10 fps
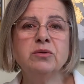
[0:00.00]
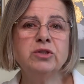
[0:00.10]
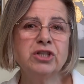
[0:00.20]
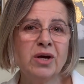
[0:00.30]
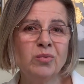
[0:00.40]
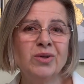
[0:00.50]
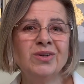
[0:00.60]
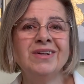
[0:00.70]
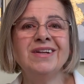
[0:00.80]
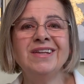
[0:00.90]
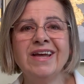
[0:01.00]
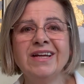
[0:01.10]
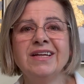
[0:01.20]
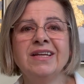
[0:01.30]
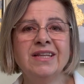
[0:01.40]
which I will
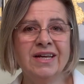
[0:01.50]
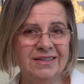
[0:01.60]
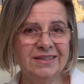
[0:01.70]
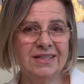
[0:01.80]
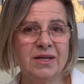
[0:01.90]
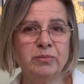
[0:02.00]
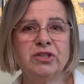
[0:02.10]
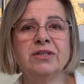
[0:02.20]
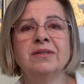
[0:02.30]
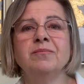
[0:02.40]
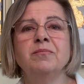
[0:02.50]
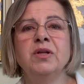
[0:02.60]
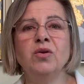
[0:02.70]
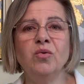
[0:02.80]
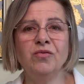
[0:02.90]
link in the description
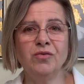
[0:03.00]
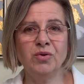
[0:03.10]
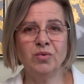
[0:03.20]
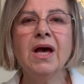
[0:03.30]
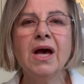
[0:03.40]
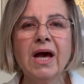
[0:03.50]
below for you.